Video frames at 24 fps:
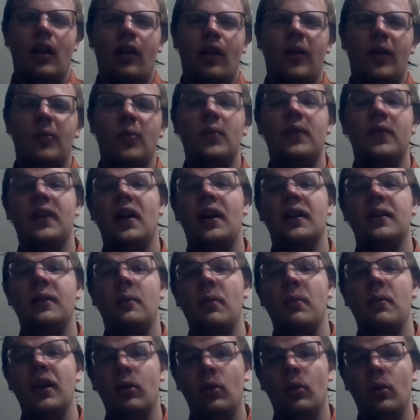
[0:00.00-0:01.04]
Then moving on to
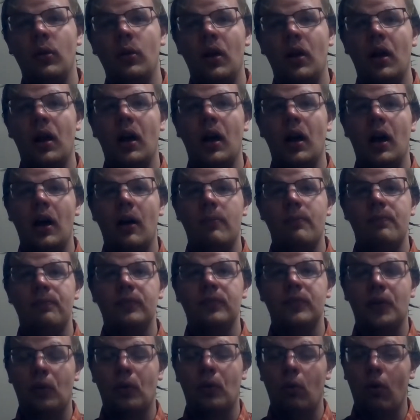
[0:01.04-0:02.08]
middle,
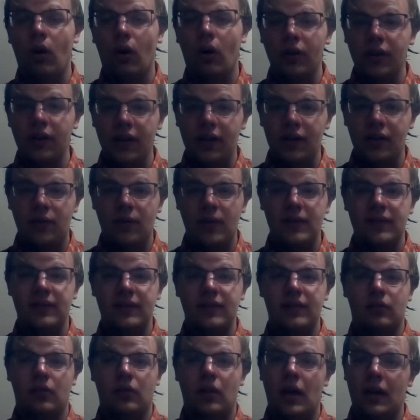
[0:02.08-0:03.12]
the quality
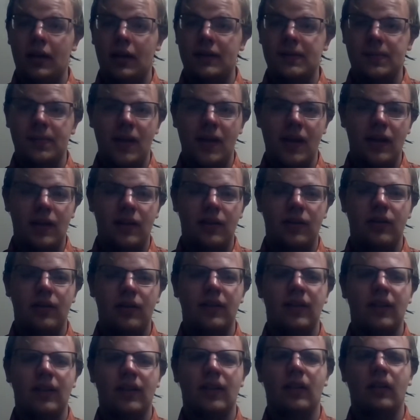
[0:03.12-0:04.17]
increases a lot, speed
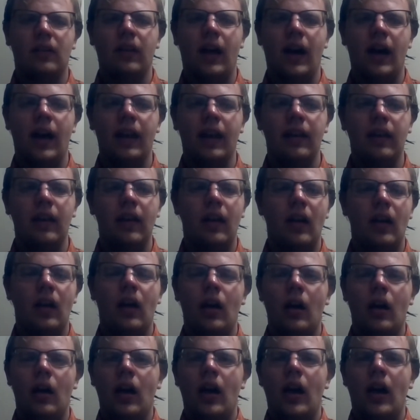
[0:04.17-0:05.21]
increases a lot,
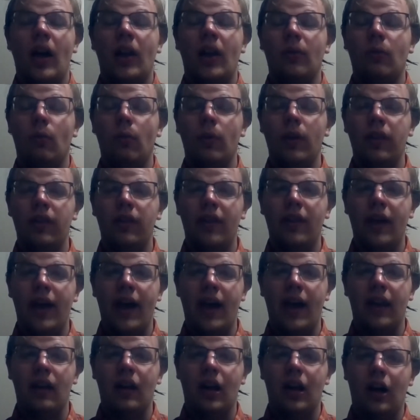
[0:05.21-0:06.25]
and with
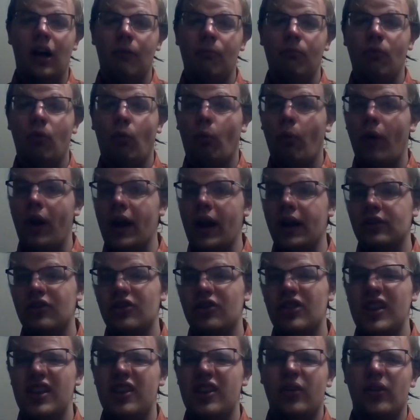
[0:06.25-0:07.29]
that, the range
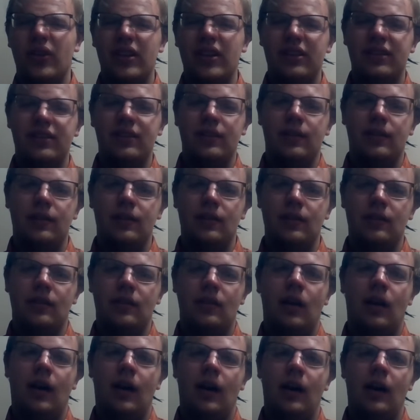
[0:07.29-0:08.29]
decreases.